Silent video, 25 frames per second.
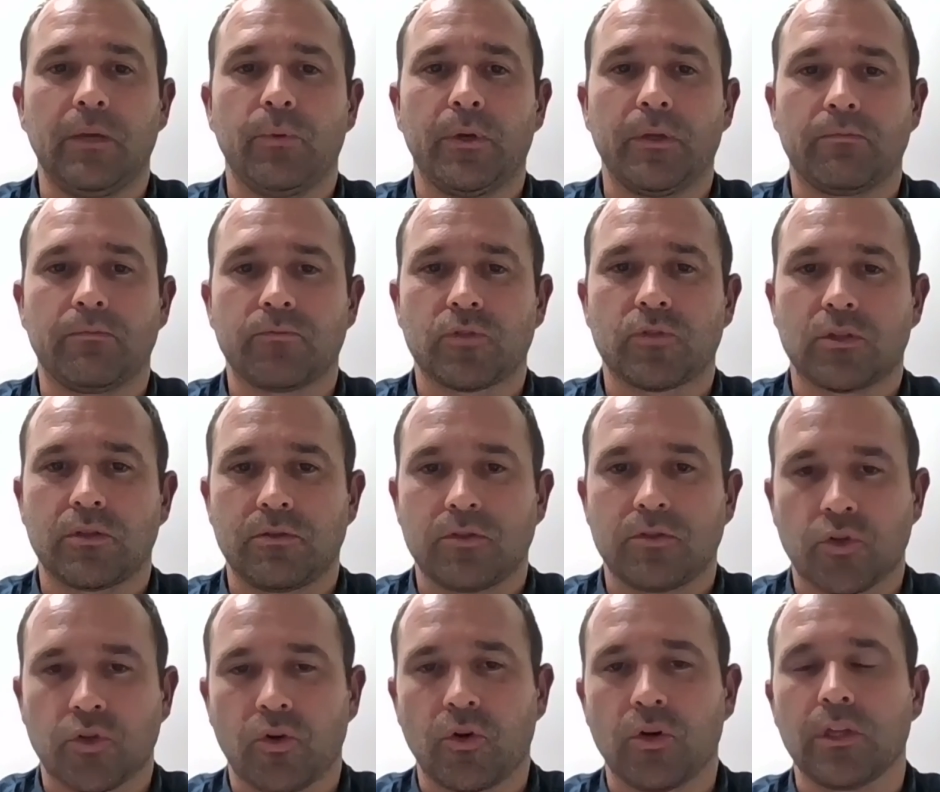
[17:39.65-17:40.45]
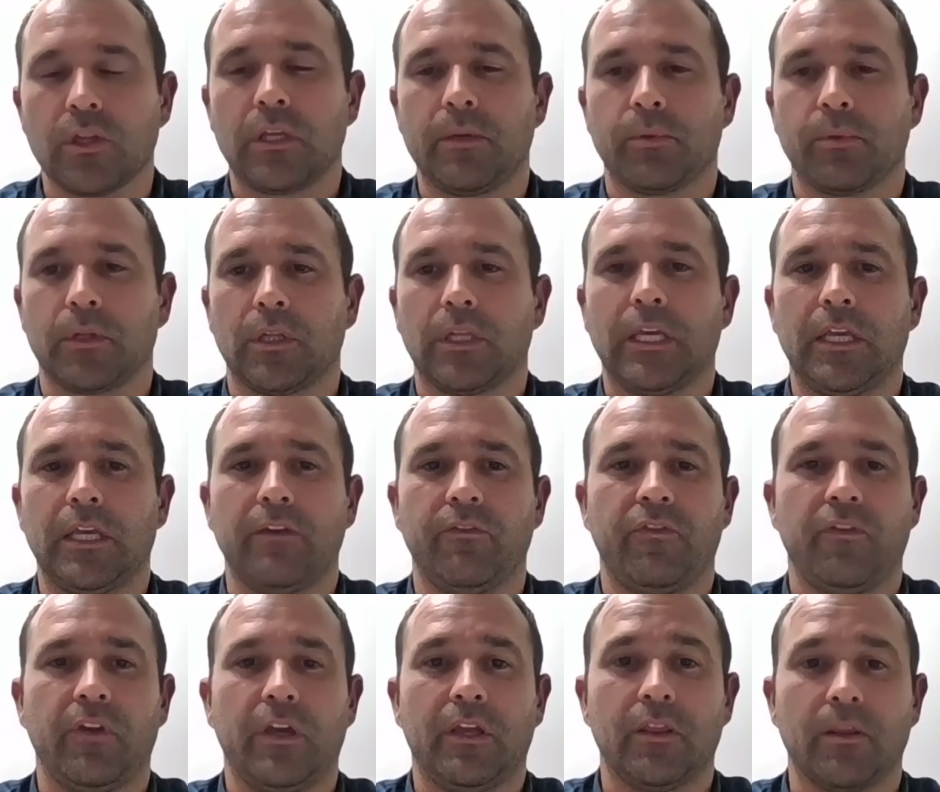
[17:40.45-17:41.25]
We truly
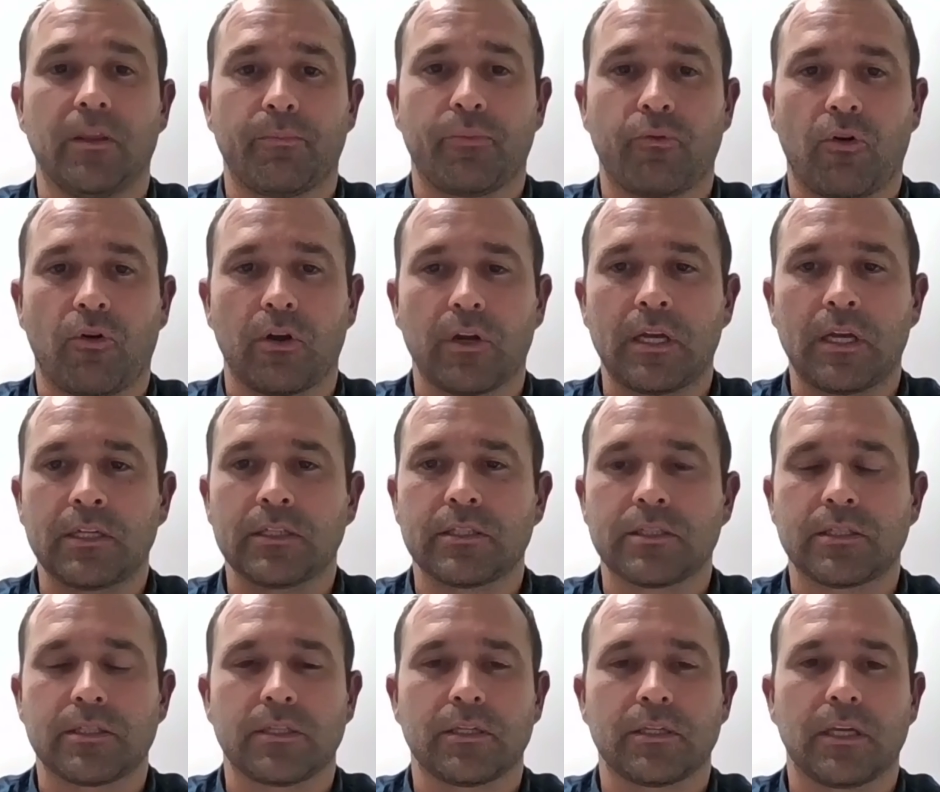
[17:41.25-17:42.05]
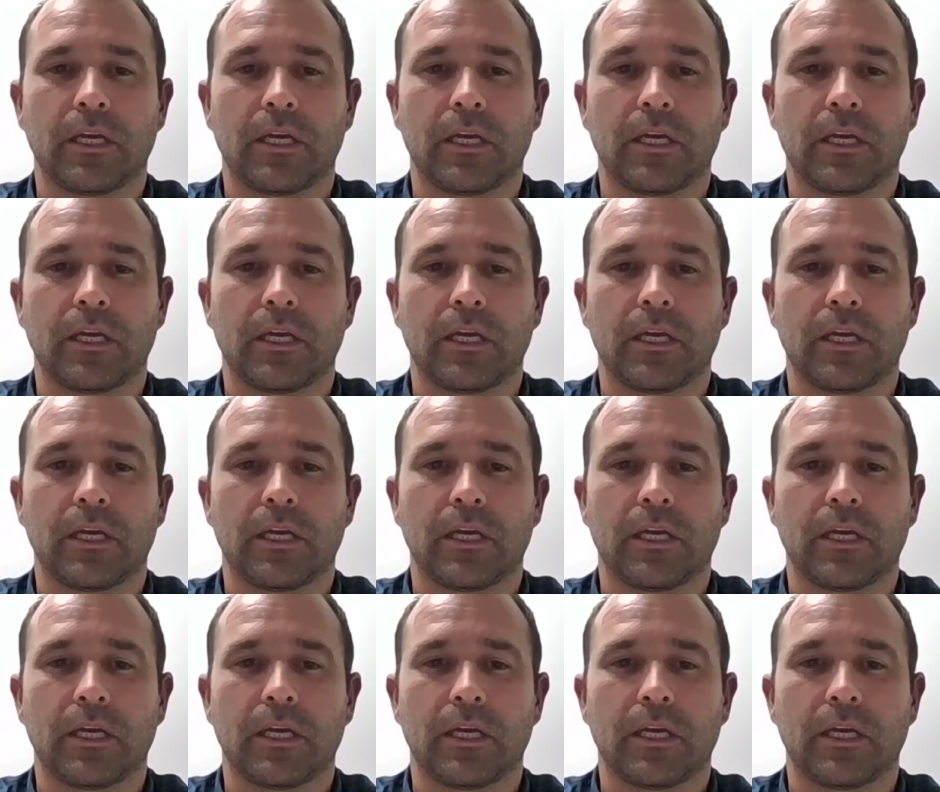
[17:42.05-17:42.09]
believe in the product.